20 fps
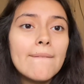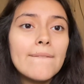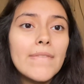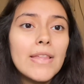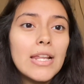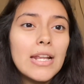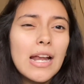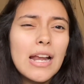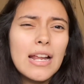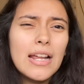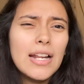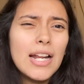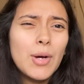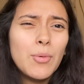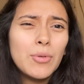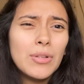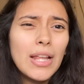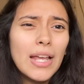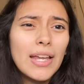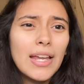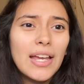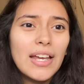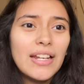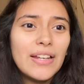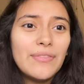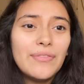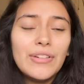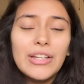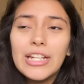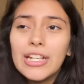and I, and I would like any
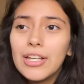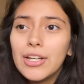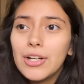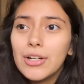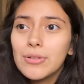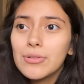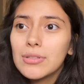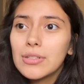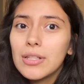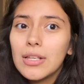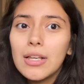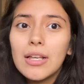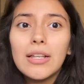videos